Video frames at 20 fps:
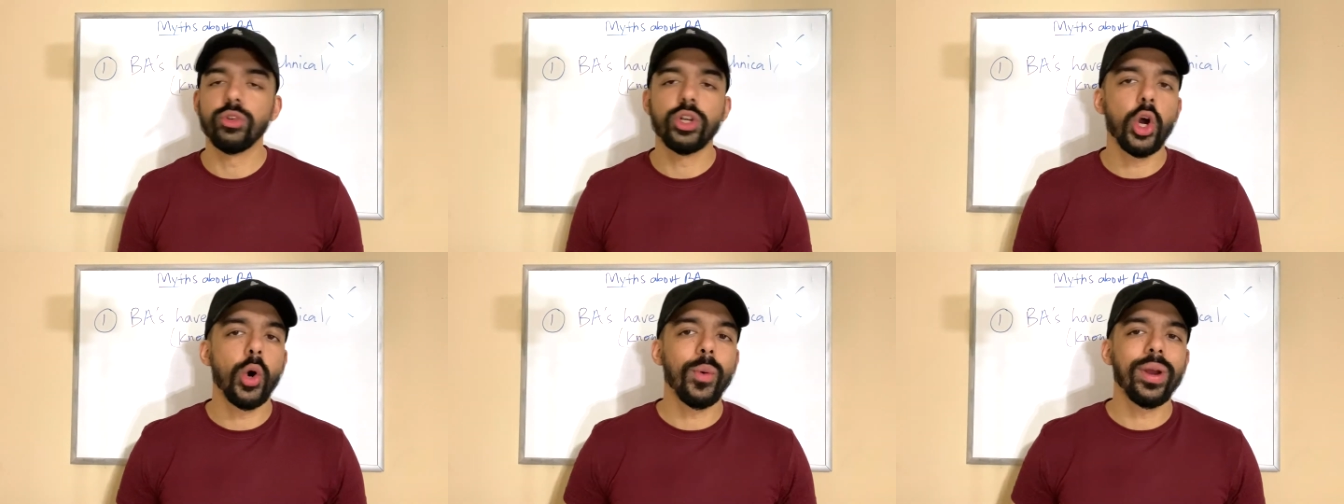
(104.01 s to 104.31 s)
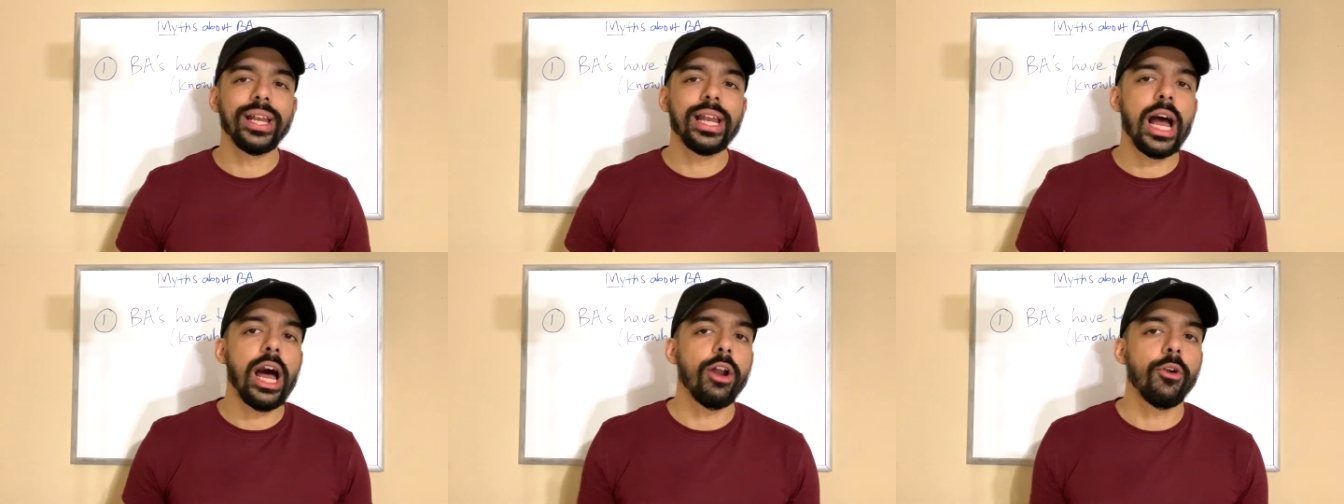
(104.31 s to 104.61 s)

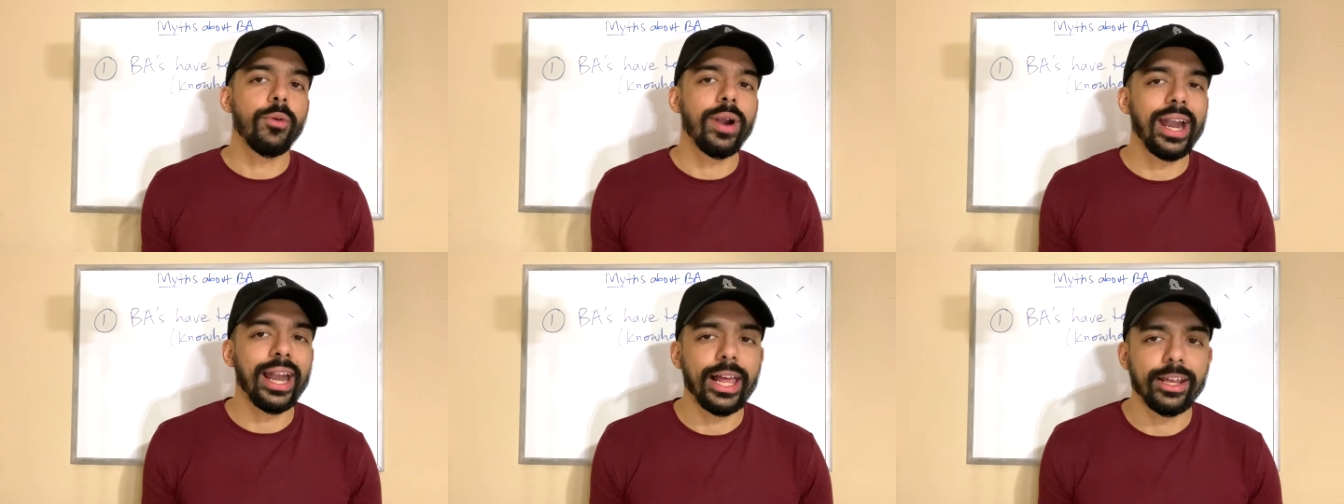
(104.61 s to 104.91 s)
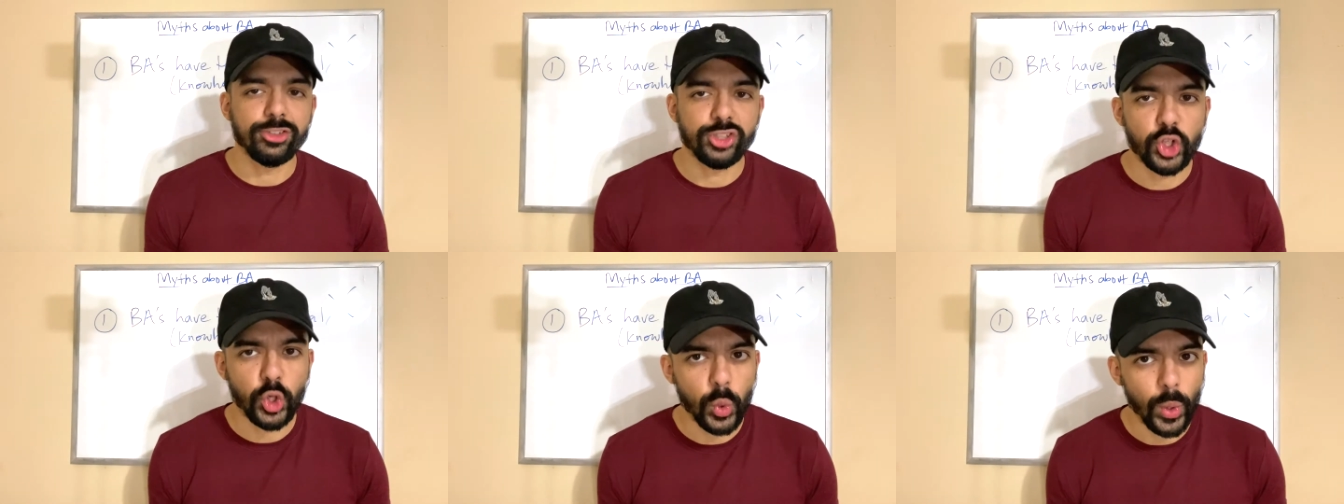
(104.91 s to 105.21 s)
knowing how to write
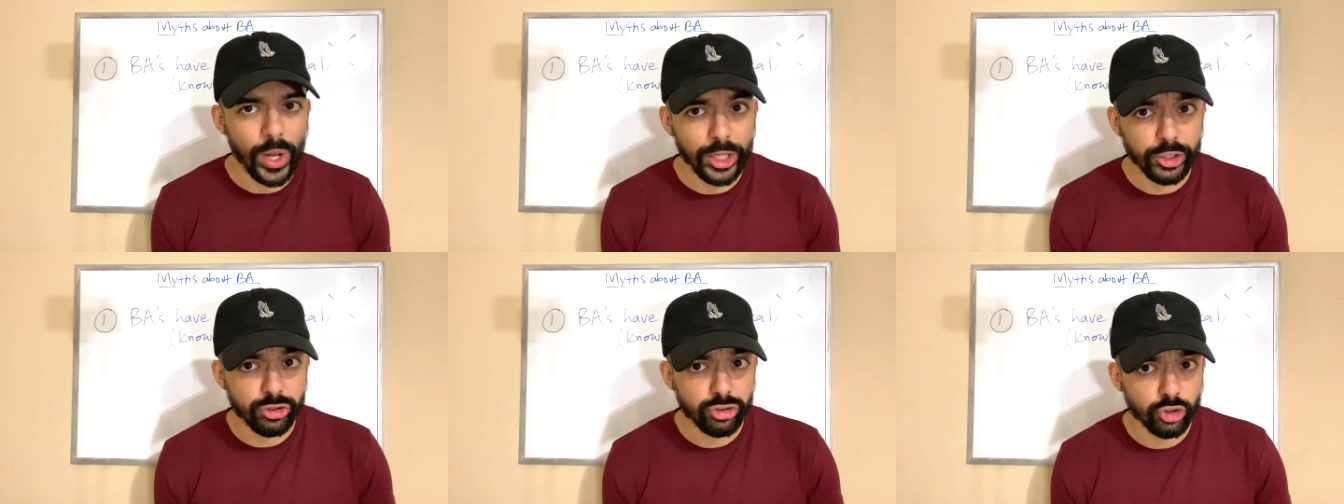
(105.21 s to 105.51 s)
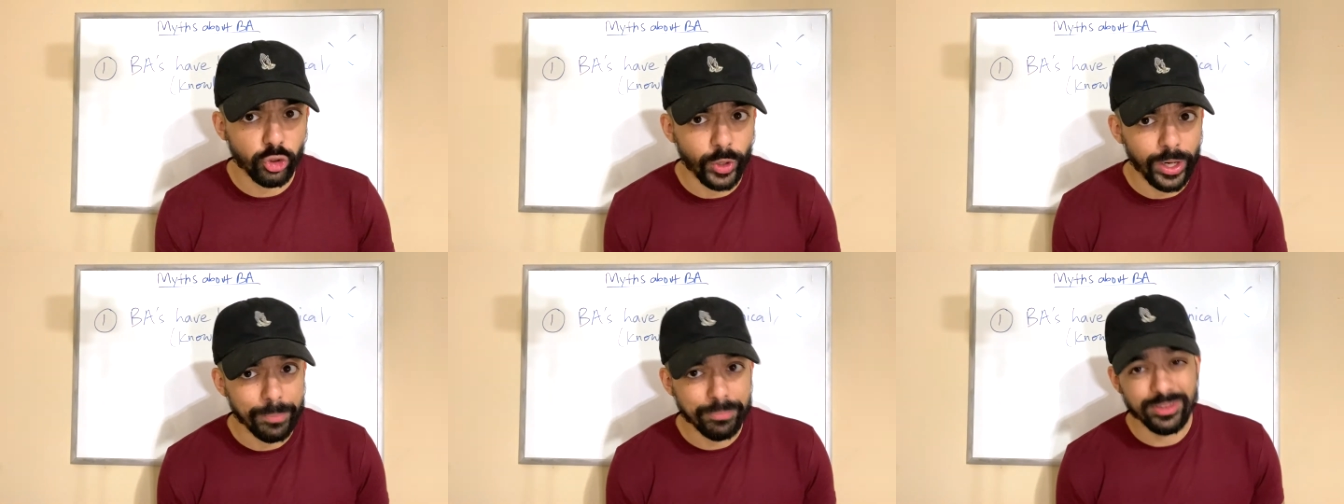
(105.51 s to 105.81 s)
SQL
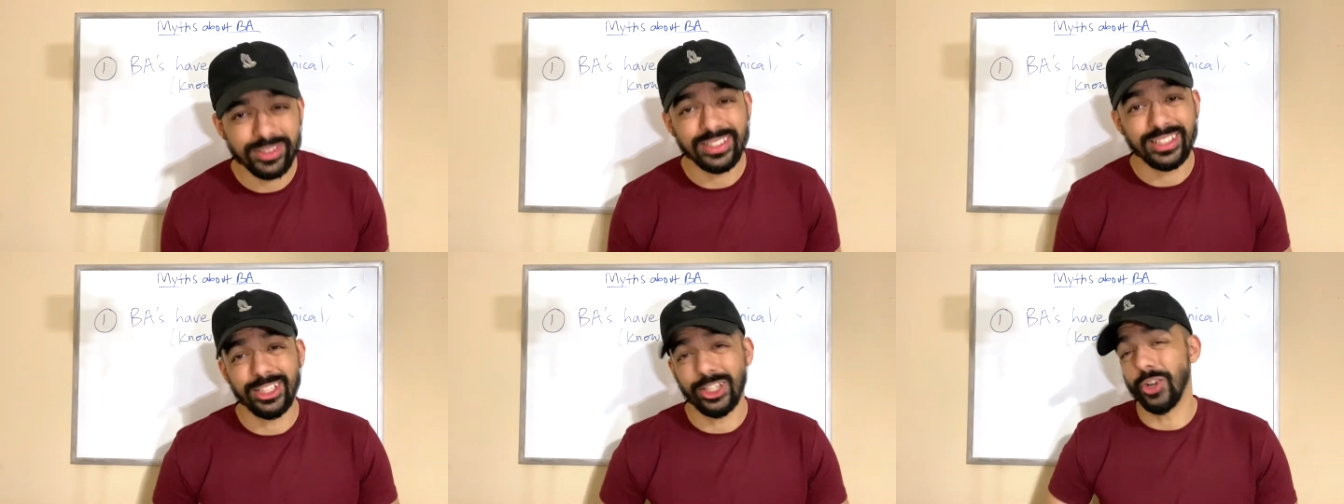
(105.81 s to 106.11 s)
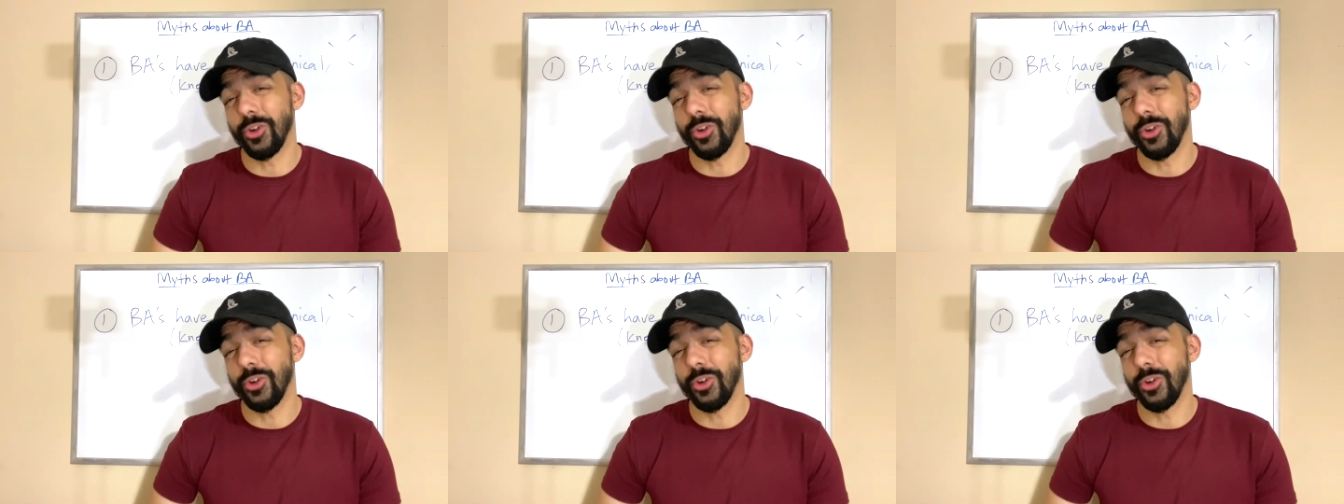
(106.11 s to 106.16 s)
scripts,